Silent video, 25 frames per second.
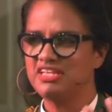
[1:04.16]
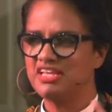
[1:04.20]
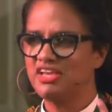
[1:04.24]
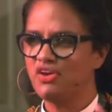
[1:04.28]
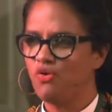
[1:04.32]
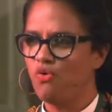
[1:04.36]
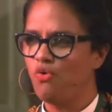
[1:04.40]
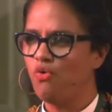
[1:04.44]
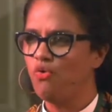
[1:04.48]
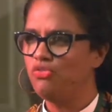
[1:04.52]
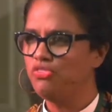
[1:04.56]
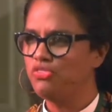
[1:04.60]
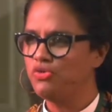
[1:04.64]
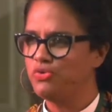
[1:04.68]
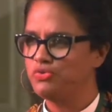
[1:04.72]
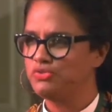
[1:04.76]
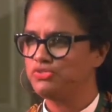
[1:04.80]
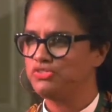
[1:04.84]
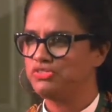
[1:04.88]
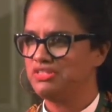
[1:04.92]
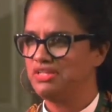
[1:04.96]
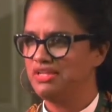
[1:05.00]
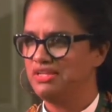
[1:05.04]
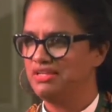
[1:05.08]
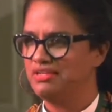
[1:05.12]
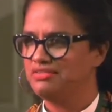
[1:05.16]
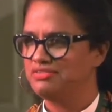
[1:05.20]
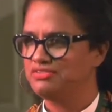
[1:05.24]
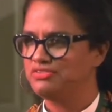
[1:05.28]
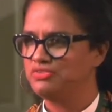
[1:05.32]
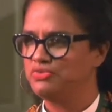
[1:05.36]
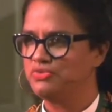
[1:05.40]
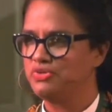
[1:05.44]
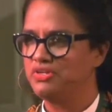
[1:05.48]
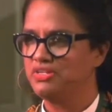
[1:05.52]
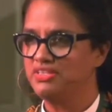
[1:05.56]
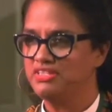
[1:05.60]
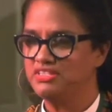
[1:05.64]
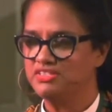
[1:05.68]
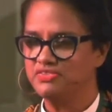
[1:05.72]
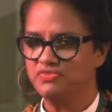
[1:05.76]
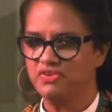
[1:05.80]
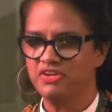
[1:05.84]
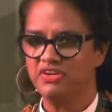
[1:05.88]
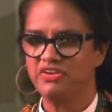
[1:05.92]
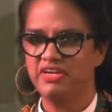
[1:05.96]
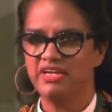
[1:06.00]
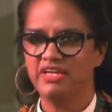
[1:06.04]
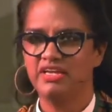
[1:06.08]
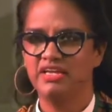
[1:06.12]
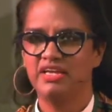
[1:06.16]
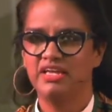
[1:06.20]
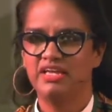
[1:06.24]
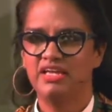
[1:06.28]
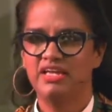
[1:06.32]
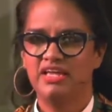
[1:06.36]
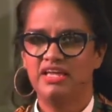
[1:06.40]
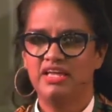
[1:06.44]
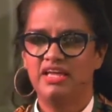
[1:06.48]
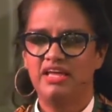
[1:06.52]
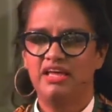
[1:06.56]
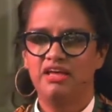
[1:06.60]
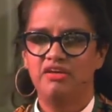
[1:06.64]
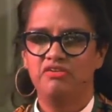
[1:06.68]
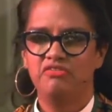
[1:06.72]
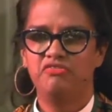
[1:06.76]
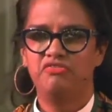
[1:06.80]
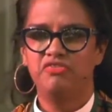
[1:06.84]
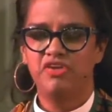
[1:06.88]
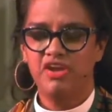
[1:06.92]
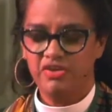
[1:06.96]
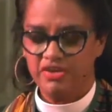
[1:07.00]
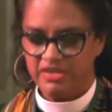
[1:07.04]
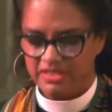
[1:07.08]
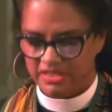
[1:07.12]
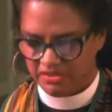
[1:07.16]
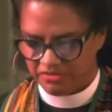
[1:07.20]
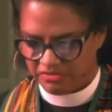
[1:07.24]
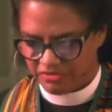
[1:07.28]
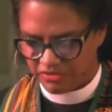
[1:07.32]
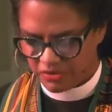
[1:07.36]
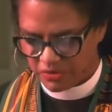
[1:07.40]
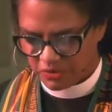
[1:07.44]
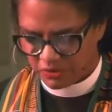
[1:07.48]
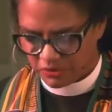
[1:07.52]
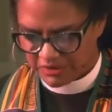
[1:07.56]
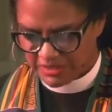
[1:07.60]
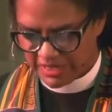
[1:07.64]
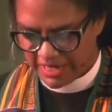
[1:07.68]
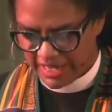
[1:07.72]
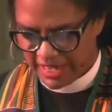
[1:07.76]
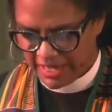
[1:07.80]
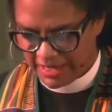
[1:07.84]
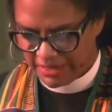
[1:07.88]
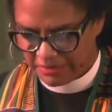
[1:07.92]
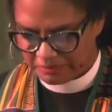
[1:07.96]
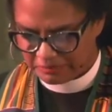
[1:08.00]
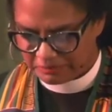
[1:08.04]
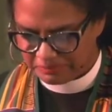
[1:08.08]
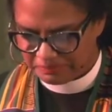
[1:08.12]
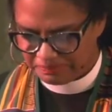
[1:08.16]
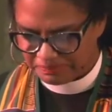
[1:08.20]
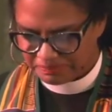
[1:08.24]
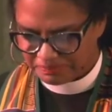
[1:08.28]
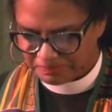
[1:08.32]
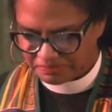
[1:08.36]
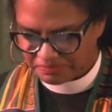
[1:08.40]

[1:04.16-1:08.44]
say all those things during this very, very difficult time.